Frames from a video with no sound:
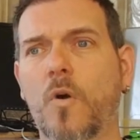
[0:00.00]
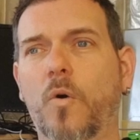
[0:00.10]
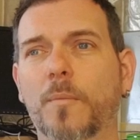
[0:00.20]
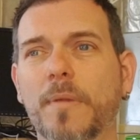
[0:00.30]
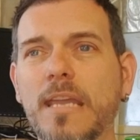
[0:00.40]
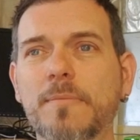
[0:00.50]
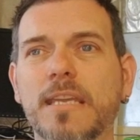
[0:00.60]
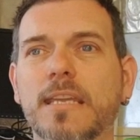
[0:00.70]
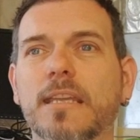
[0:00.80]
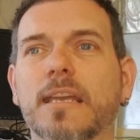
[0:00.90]
Or
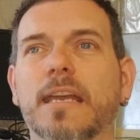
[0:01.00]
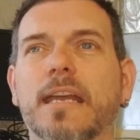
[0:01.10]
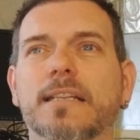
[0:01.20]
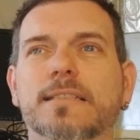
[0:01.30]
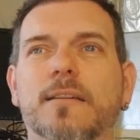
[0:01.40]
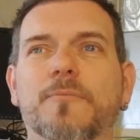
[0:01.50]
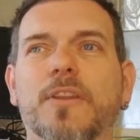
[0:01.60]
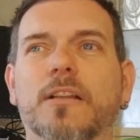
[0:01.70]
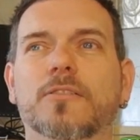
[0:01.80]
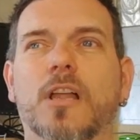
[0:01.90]
maybe it's
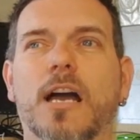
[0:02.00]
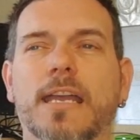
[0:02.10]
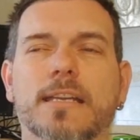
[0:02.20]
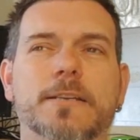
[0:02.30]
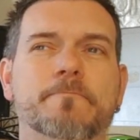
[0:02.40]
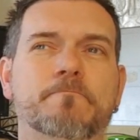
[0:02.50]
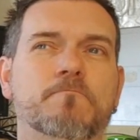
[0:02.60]
something like